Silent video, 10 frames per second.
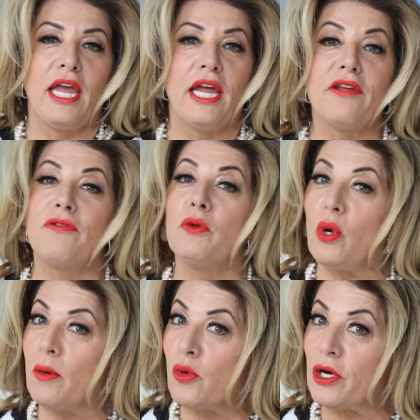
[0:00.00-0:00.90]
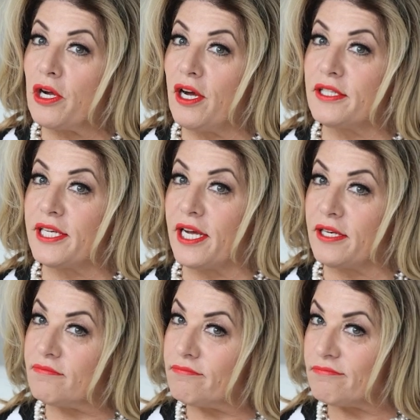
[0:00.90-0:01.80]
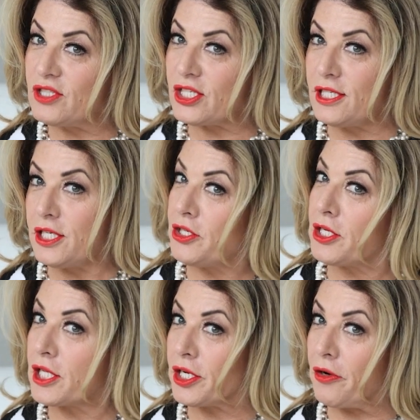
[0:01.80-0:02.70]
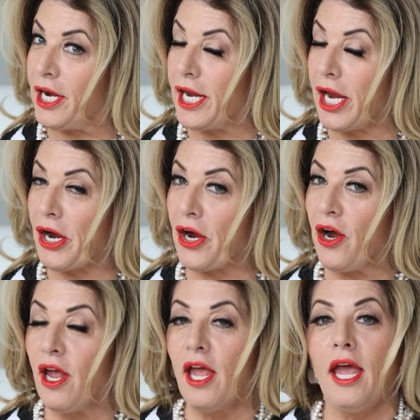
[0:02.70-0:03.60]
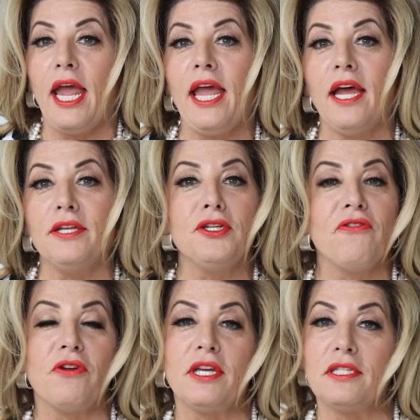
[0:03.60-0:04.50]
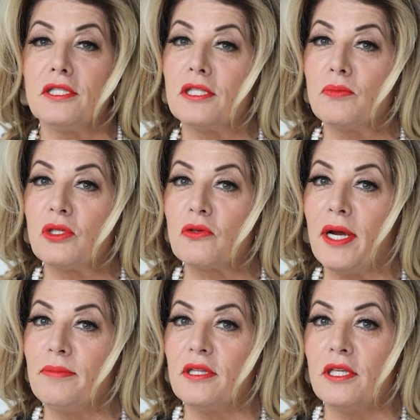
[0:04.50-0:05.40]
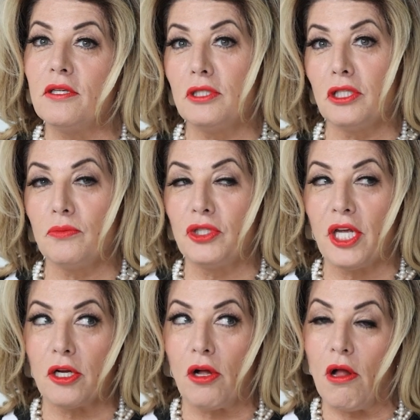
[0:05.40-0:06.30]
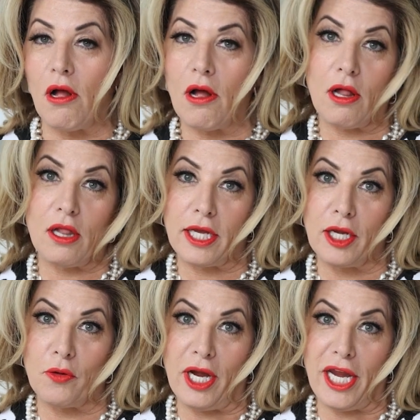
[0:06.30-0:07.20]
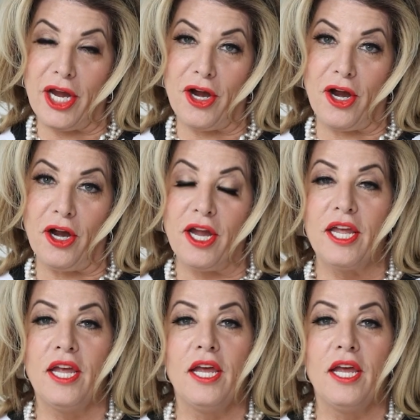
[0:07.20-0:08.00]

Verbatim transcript: And if you want more content, just need you to click right here. And don't forget to subscribe to the YouTube channel, clicking right here.